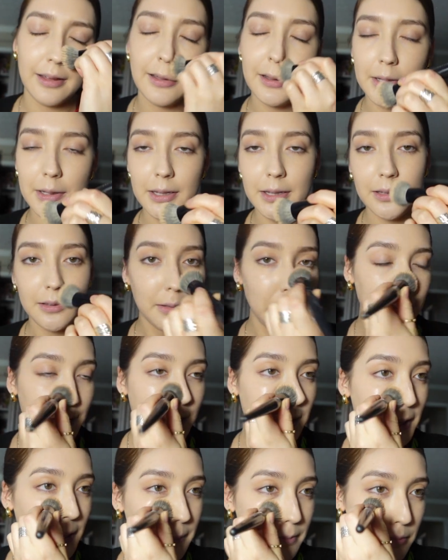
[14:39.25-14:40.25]
I,
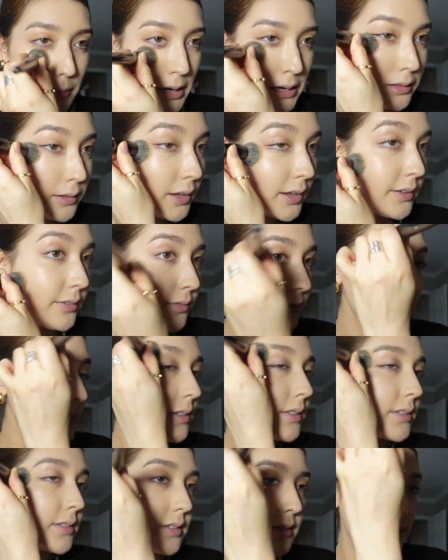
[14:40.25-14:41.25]
my life
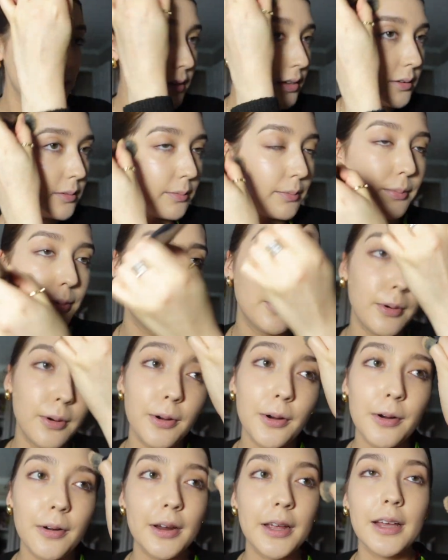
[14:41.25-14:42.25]
is
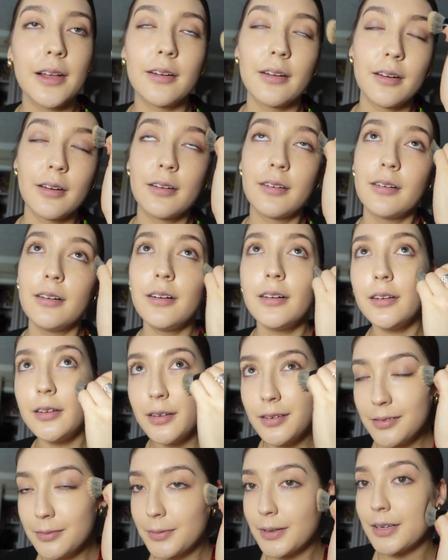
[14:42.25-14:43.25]
boring or
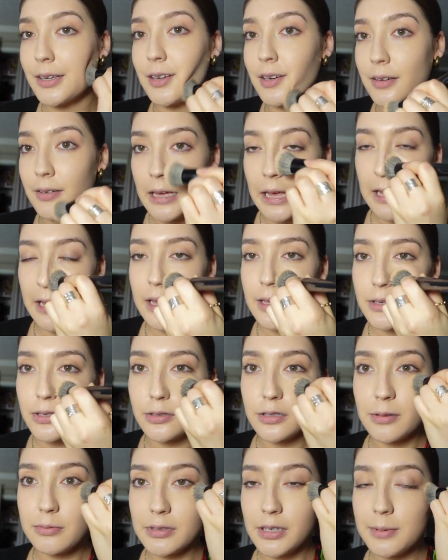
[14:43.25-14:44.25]
oh, you know.
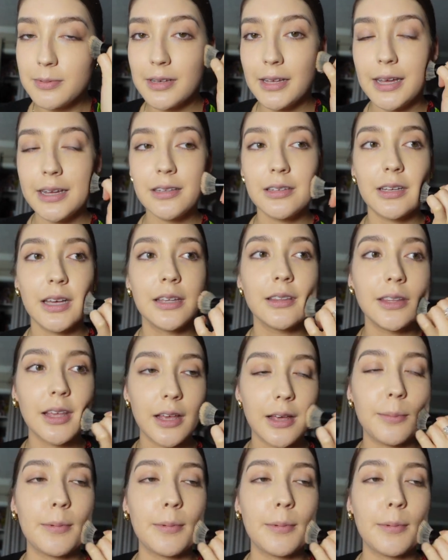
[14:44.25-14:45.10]
So sometimes I like to like think